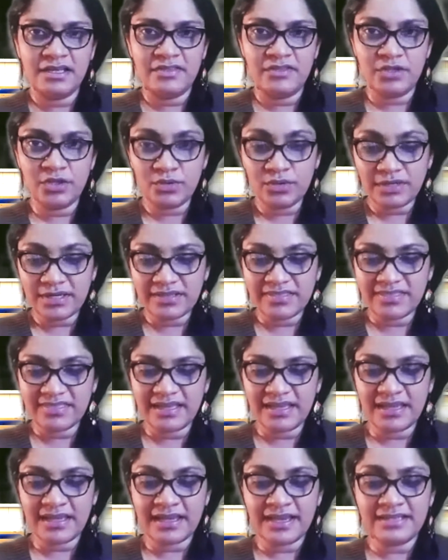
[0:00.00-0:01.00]
The only
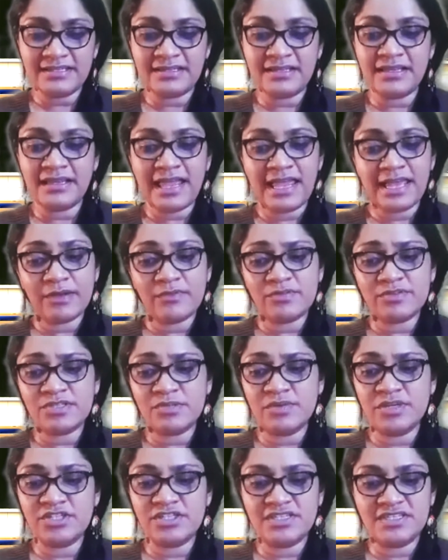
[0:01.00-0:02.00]
thing I didn't like was the
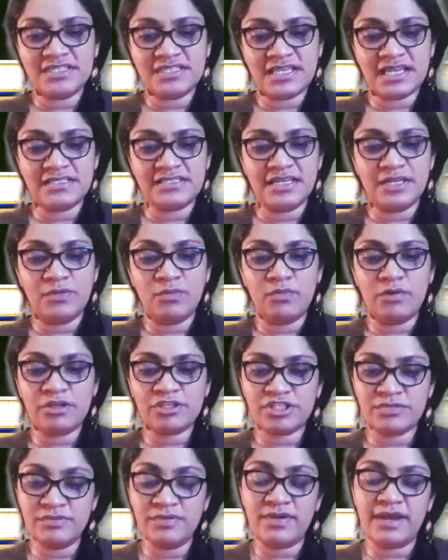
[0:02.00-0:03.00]
way she sat and
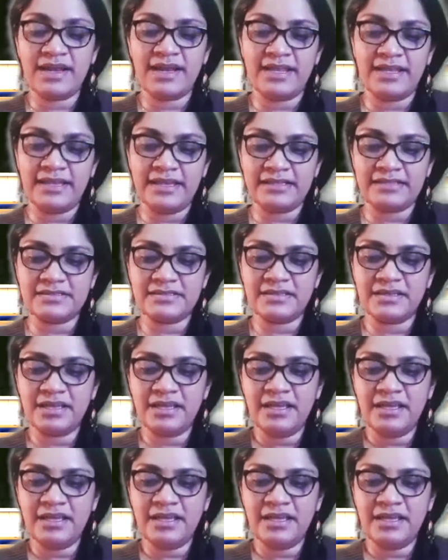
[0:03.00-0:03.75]
watched me while I ate.